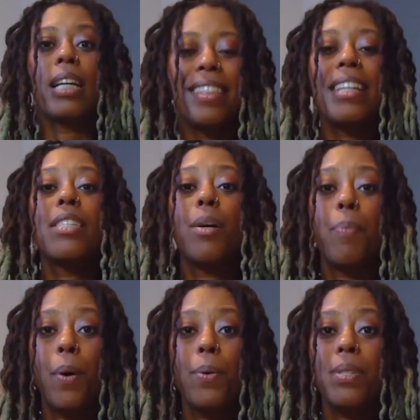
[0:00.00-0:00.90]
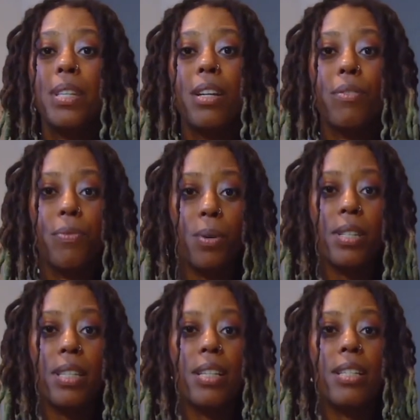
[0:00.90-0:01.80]
These opposing
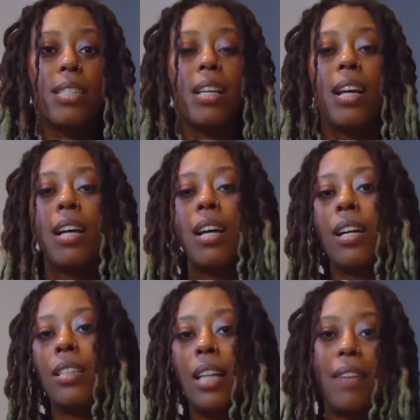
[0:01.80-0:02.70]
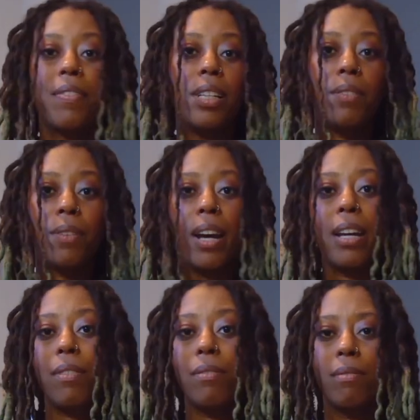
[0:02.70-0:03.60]
forces, left and right.